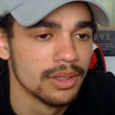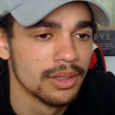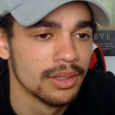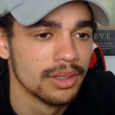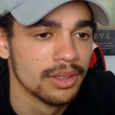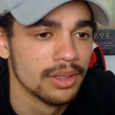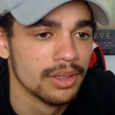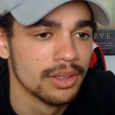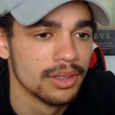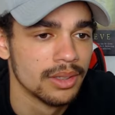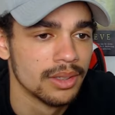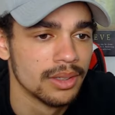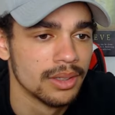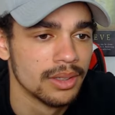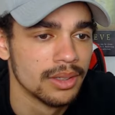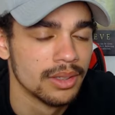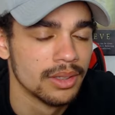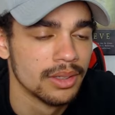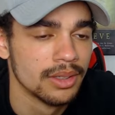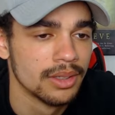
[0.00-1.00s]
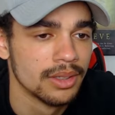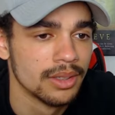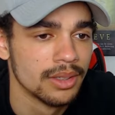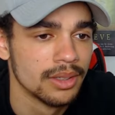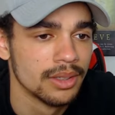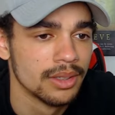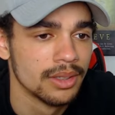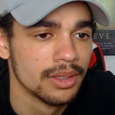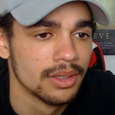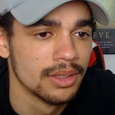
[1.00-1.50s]

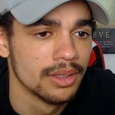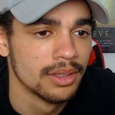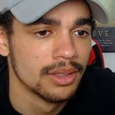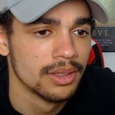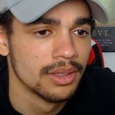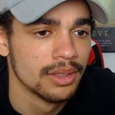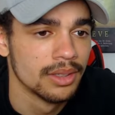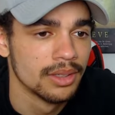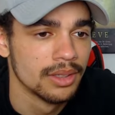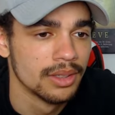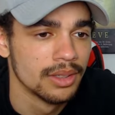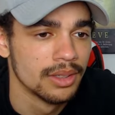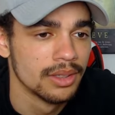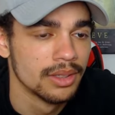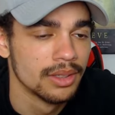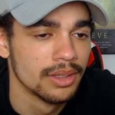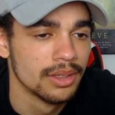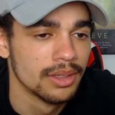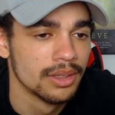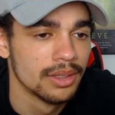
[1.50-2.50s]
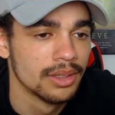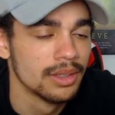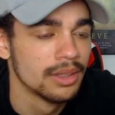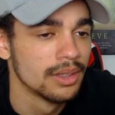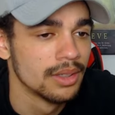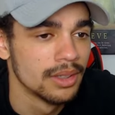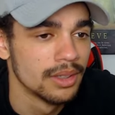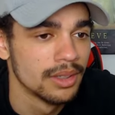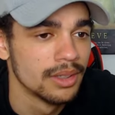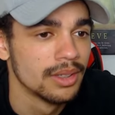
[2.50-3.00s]
(silent)